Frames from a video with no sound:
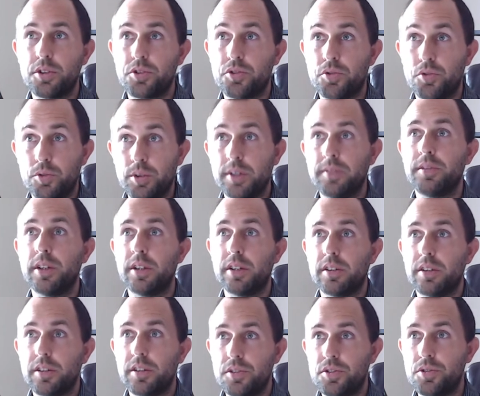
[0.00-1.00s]

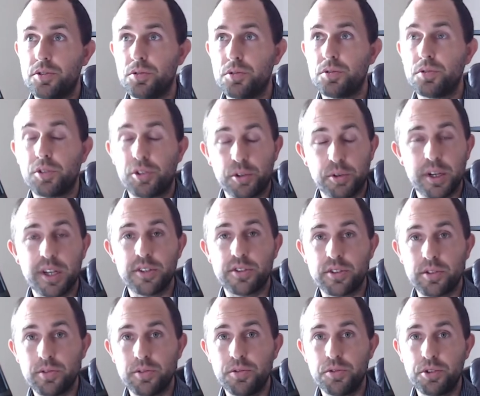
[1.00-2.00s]
driven to create
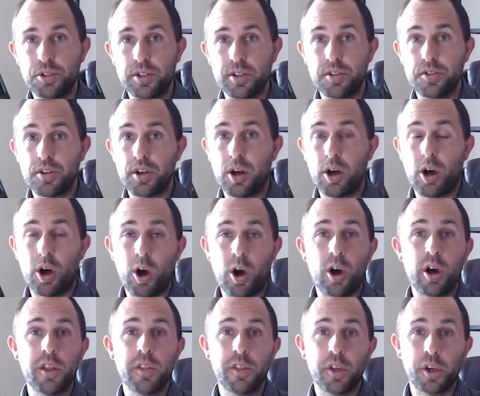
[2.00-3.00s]
solutions
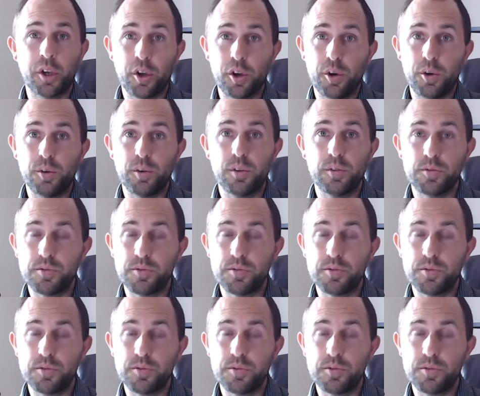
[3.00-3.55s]
on the go.